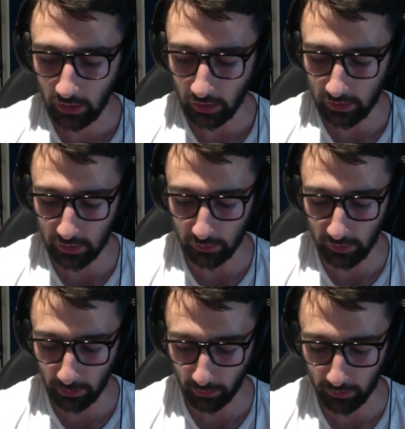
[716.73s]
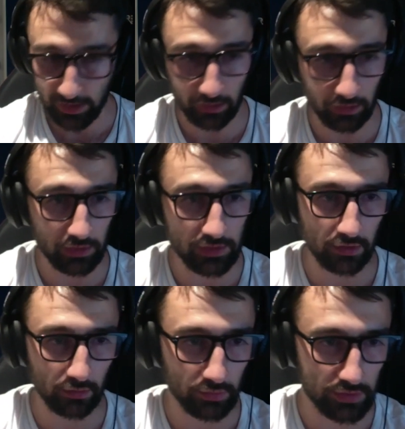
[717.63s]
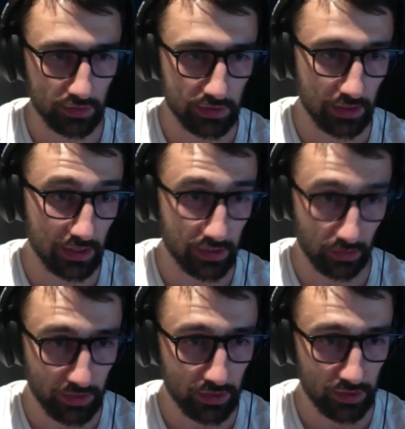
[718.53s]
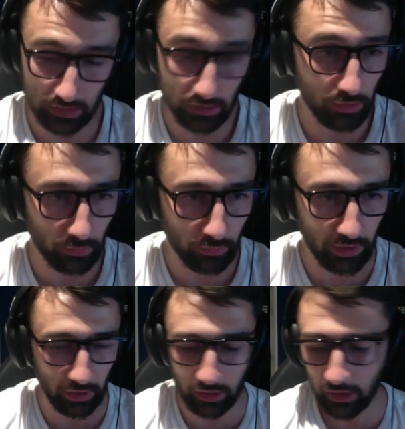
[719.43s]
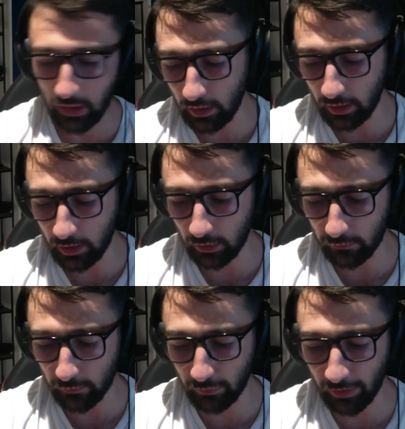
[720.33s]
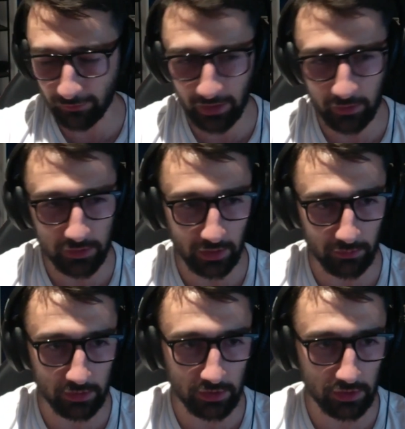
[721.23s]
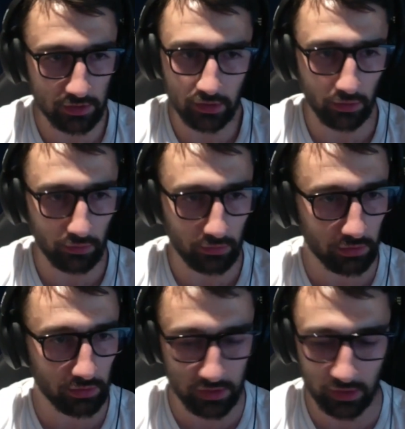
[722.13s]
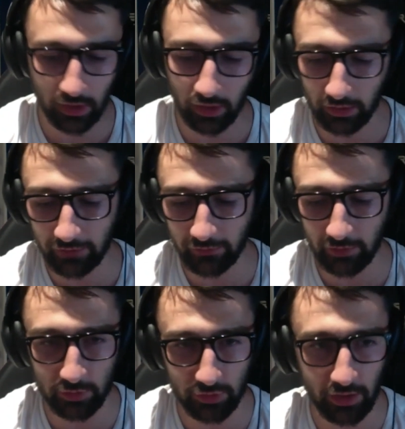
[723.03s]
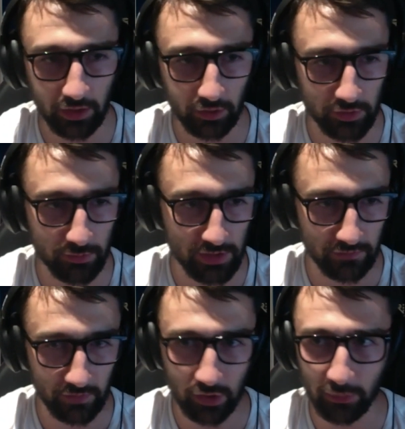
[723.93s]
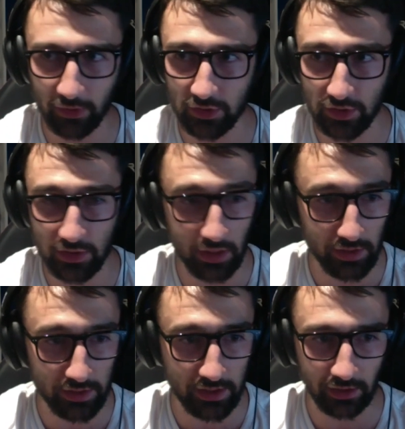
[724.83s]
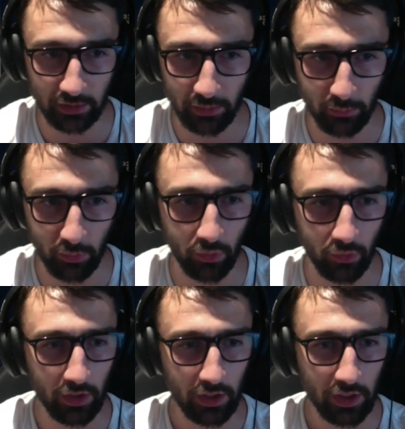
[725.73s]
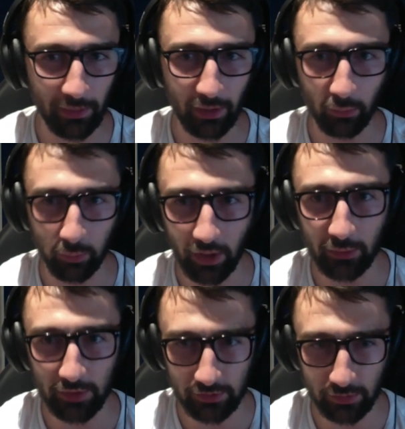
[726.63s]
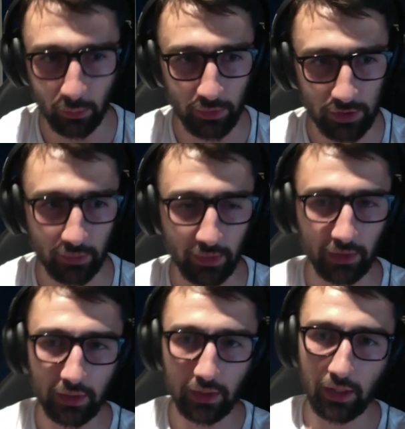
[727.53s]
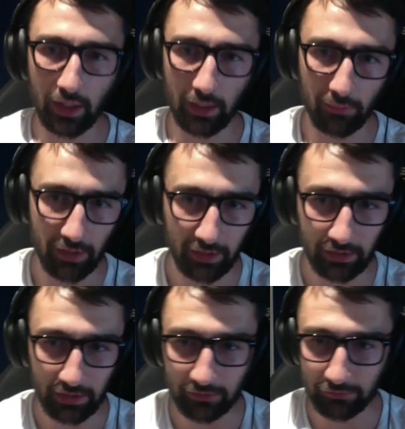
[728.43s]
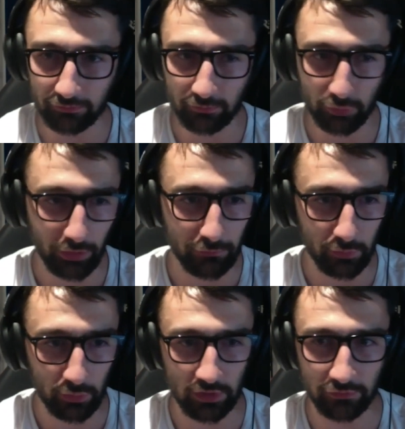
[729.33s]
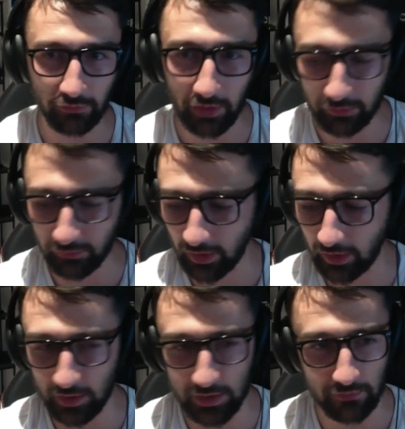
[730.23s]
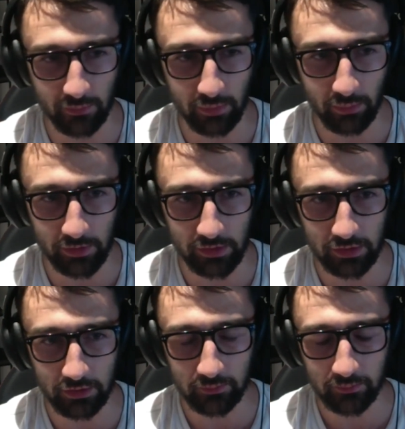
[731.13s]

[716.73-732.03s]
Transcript: as clued up on technical SEO as the SEO agency, that are, it can offer great value to them to just, start giving them training on specific topics, just so they understand a little bit more about why we're doing what we're doing. And that can give great fuel to the fire for getting stuff implemented.